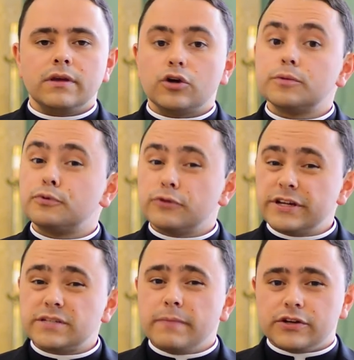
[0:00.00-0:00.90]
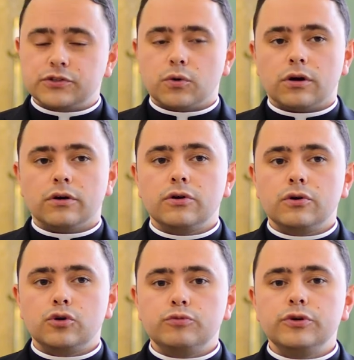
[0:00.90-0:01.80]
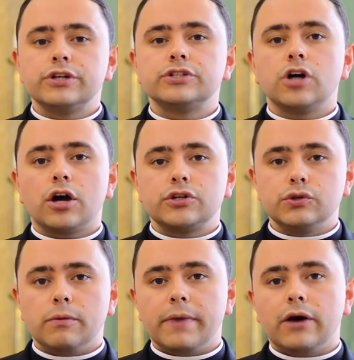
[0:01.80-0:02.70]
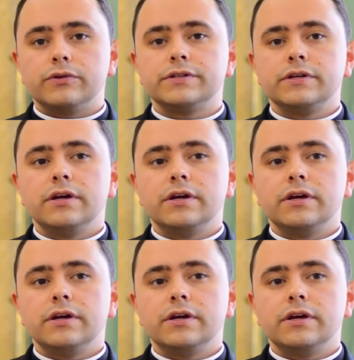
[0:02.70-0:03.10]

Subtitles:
a good priest mentor, whom you can talk to about